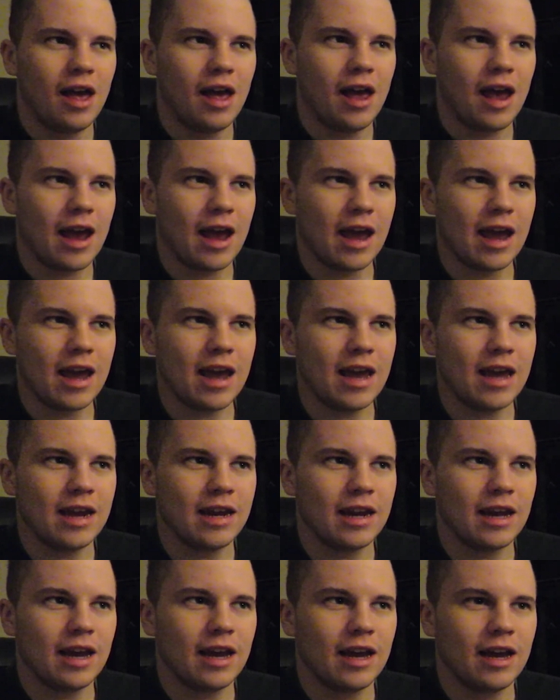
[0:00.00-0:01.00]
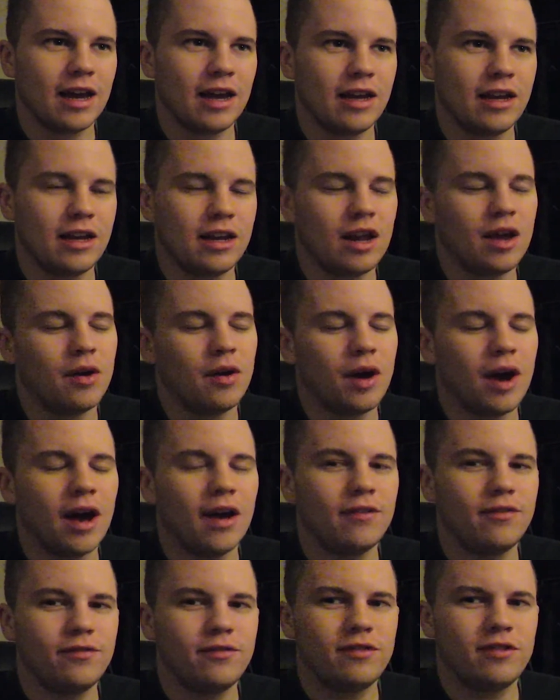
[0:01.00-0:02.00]
and you know,
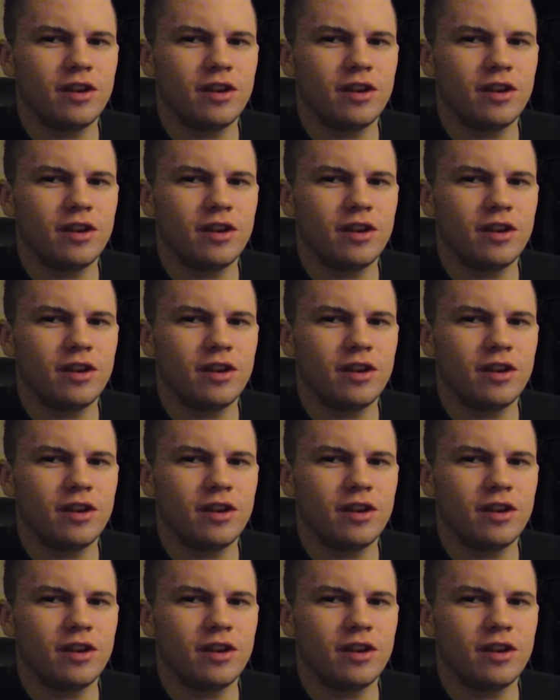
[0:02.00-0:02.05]
I've